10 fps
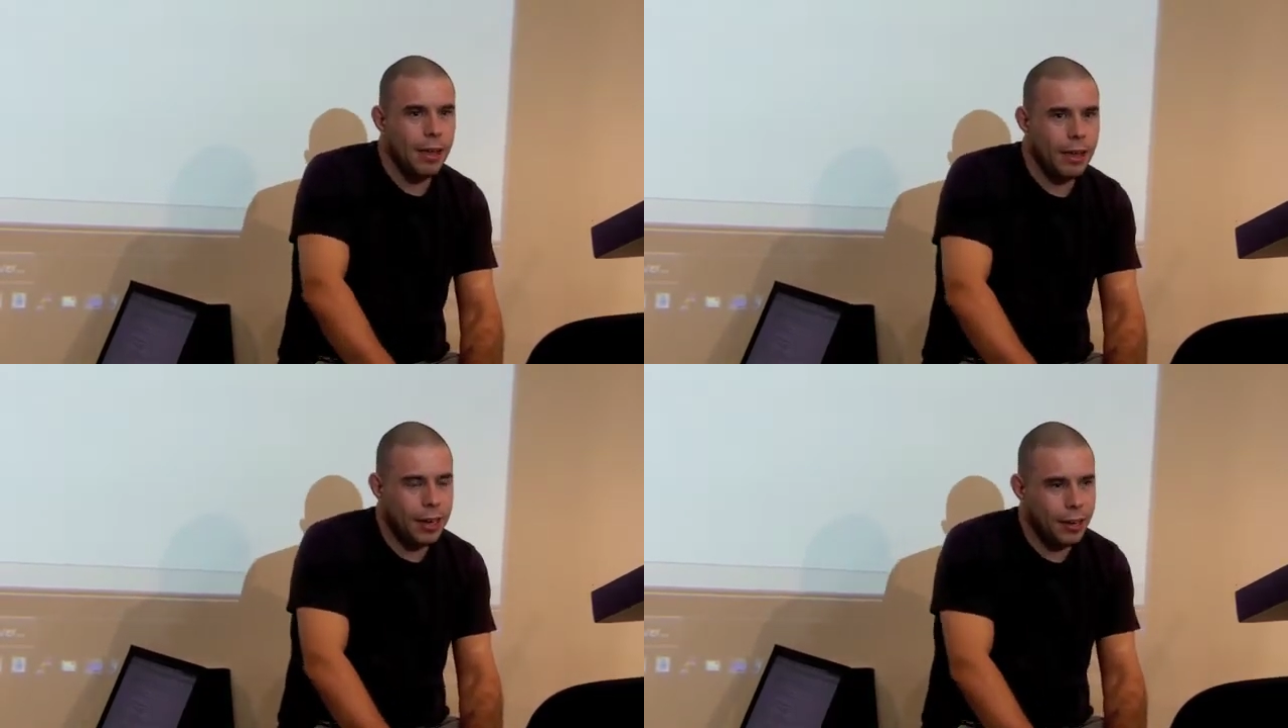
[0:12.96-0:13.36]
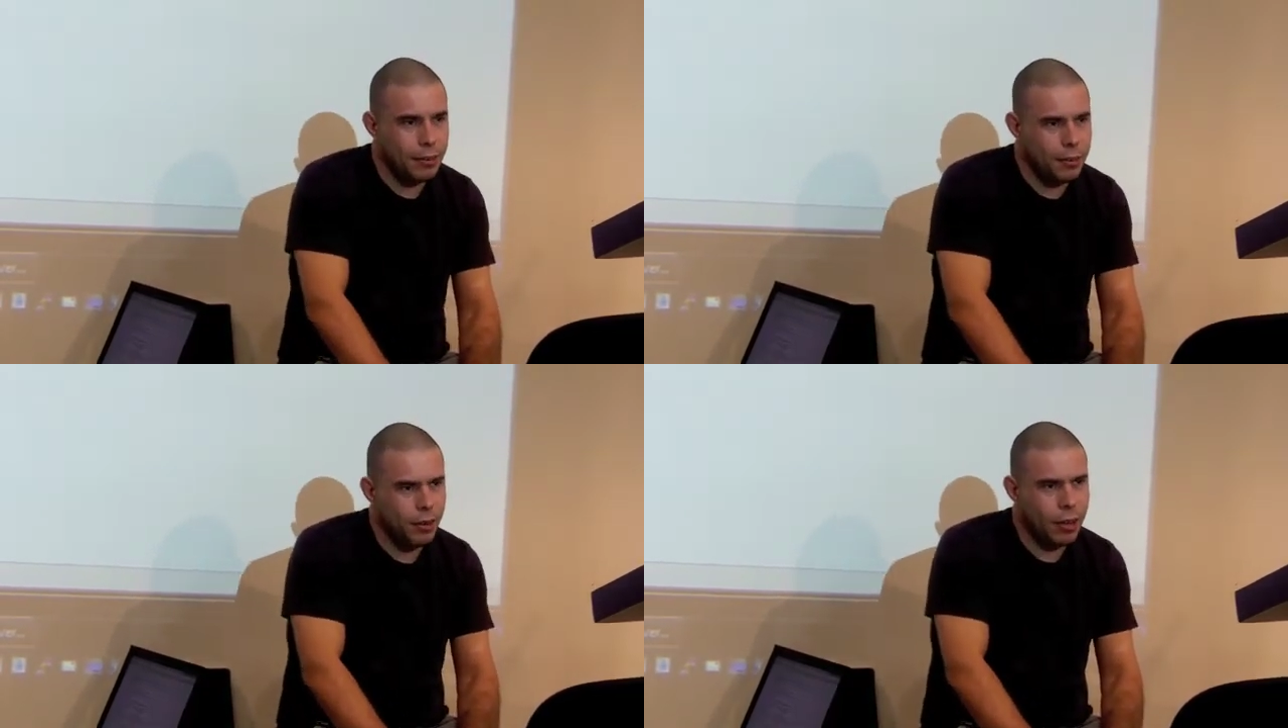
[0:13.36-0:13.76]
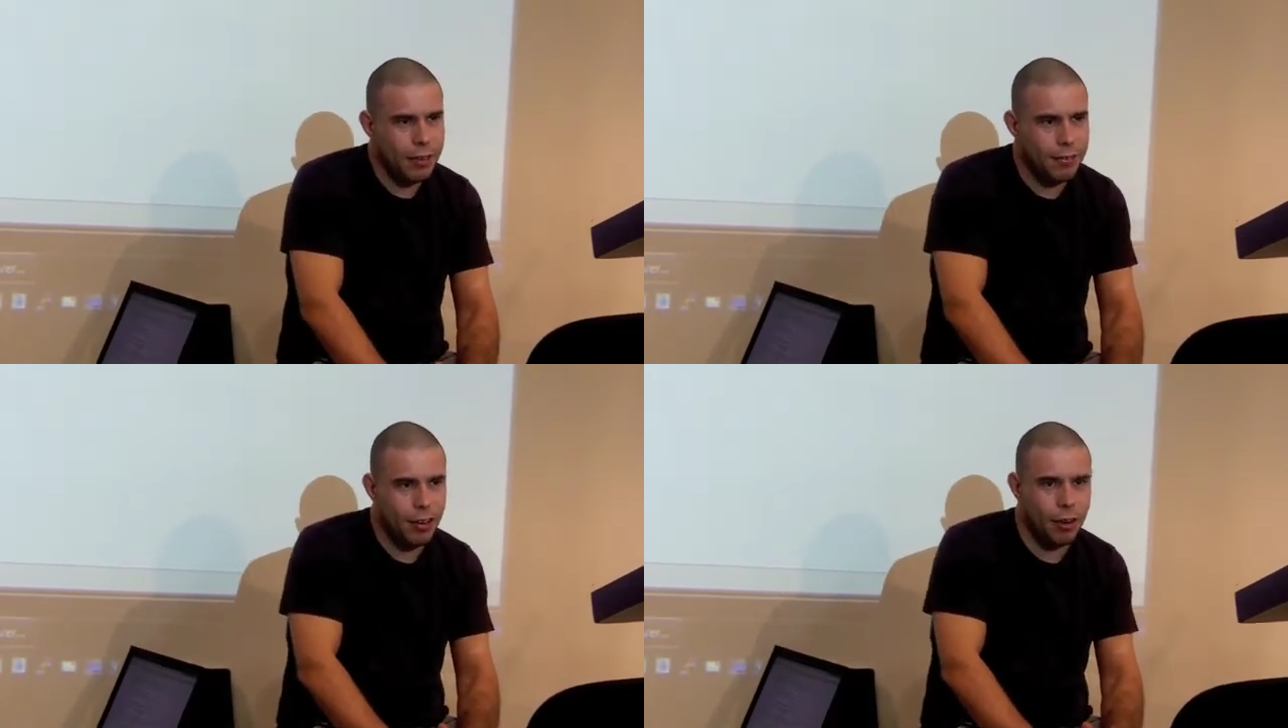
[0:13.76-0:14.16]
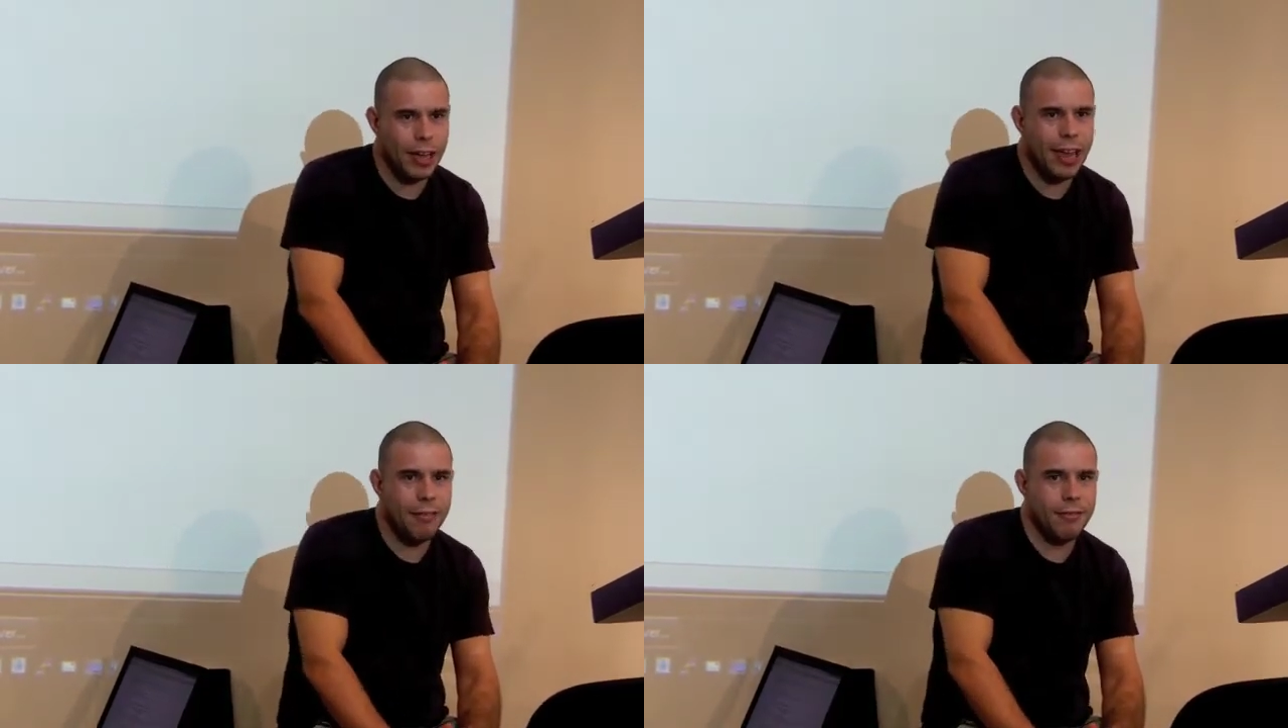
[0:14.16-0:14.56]
you do get
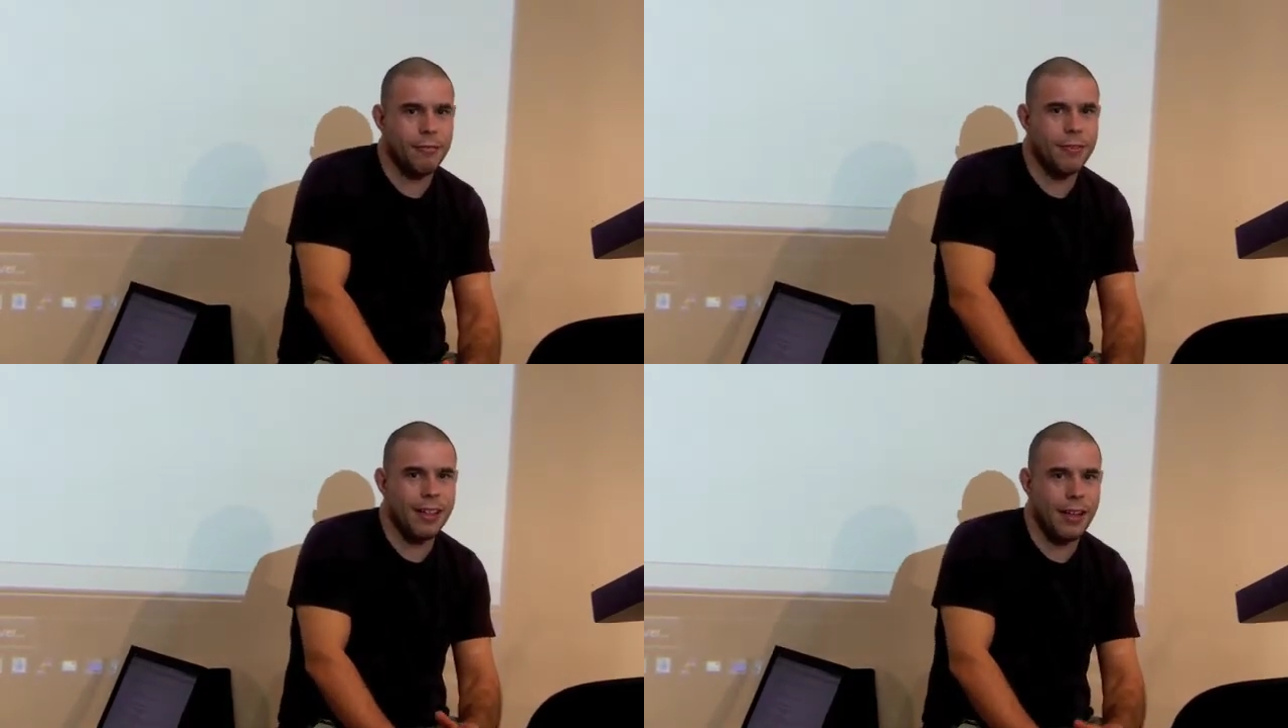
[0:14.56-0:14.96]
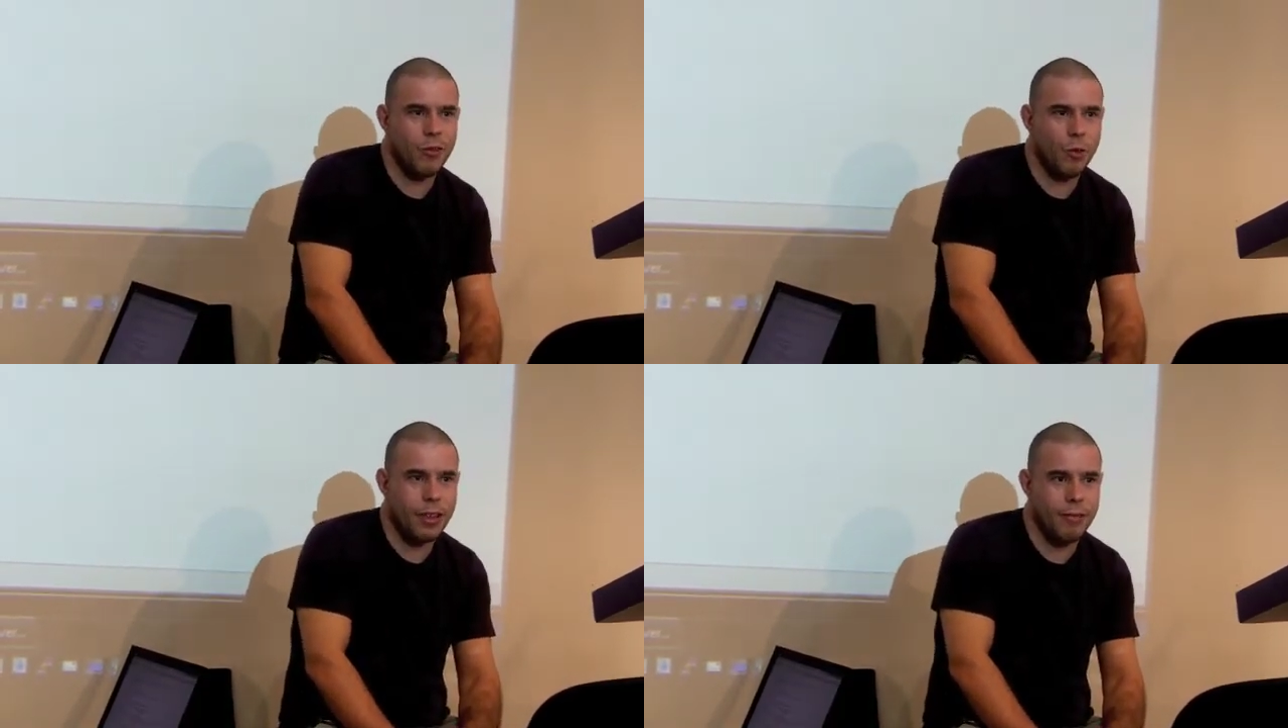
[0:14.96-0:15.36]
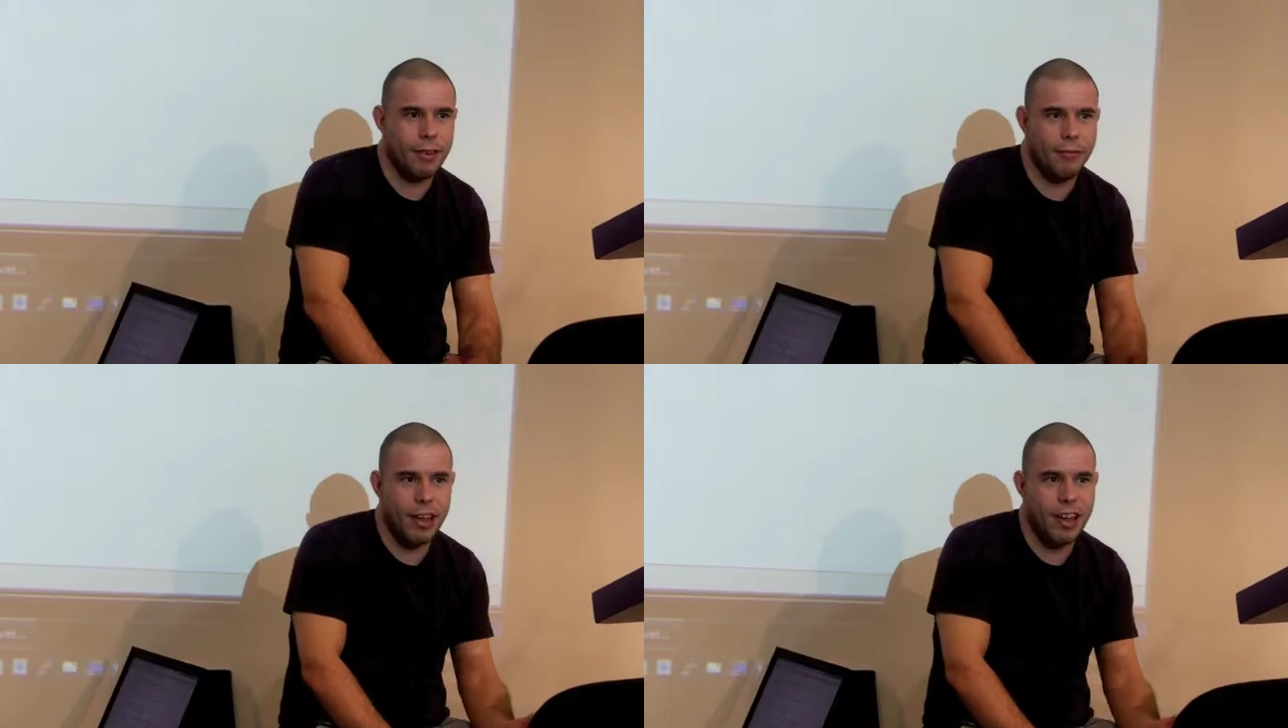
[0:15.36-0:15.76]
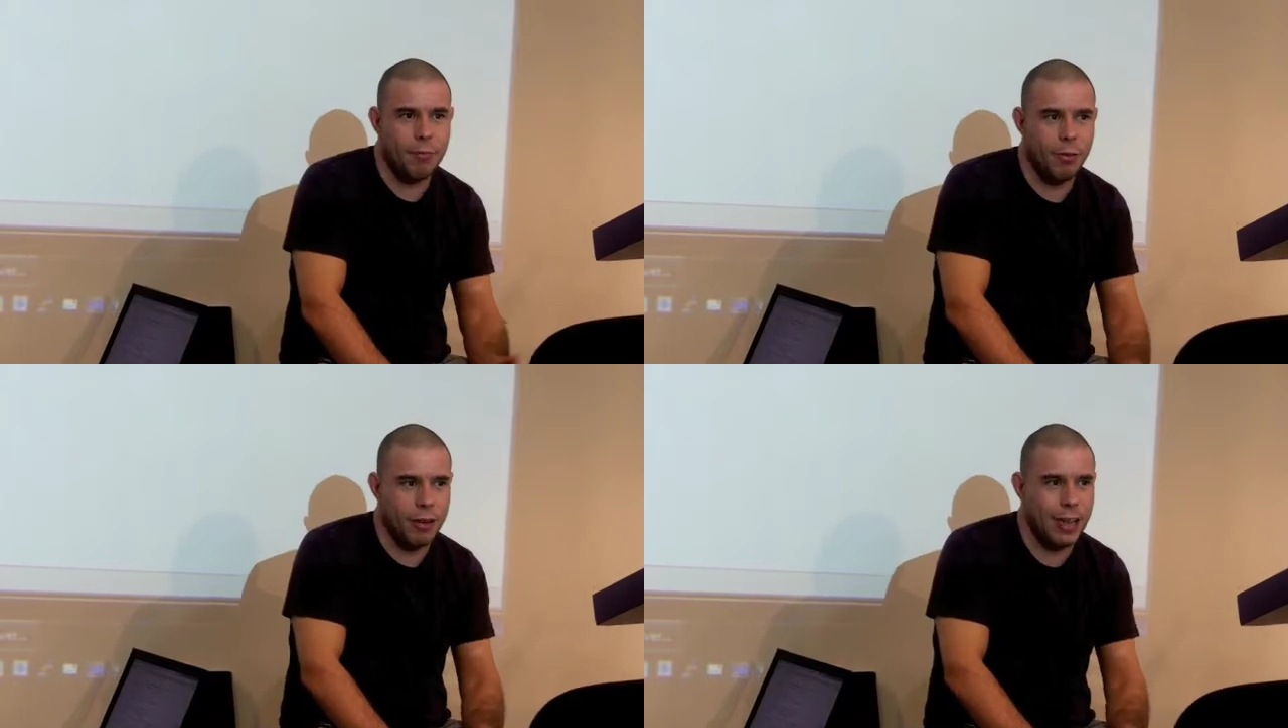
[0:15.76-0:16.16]
geolocation on things like Twitter and
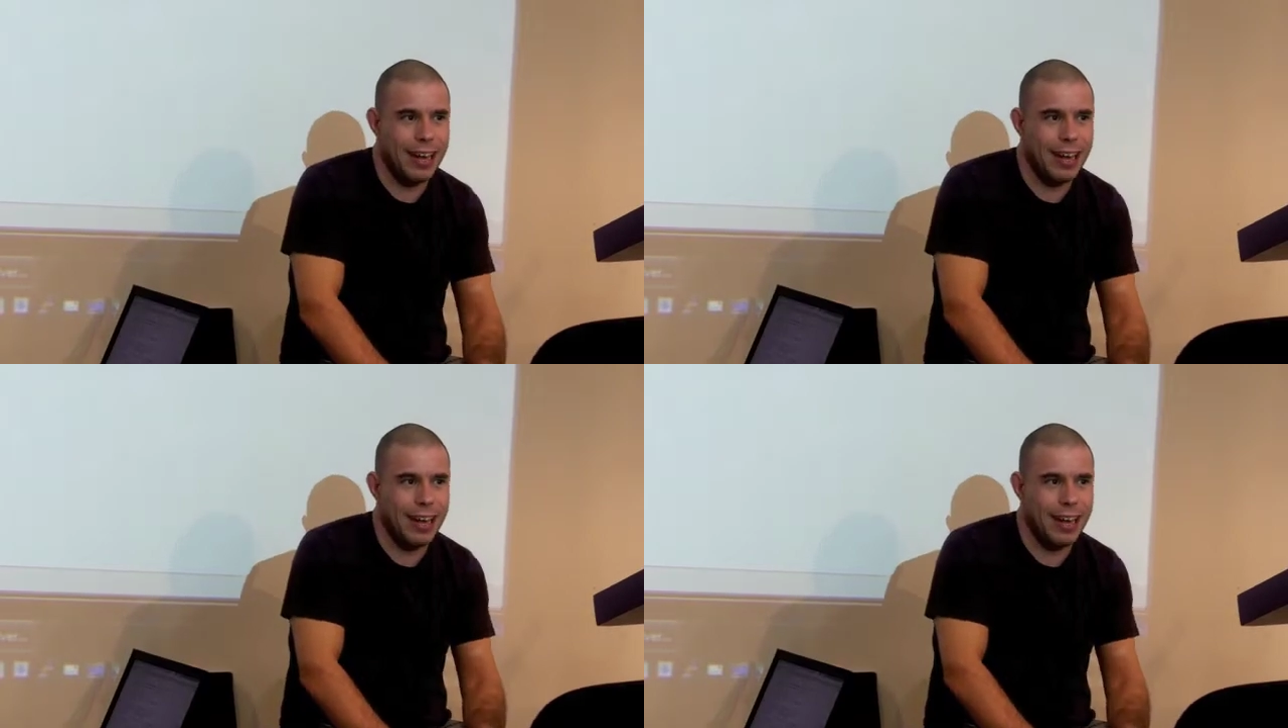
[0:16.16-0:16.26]
Facebook,